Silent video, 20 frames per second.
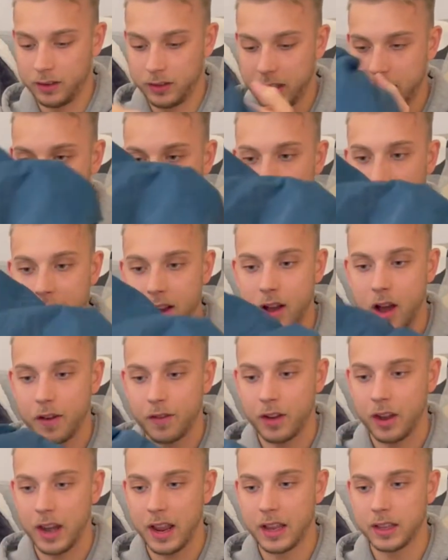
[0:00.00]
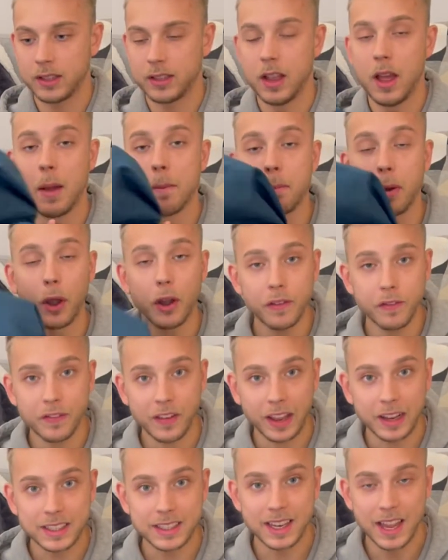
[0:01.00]
This rain cover is
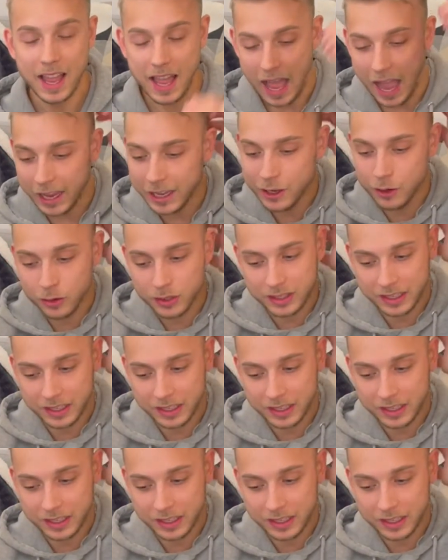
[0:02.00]
perfect. I used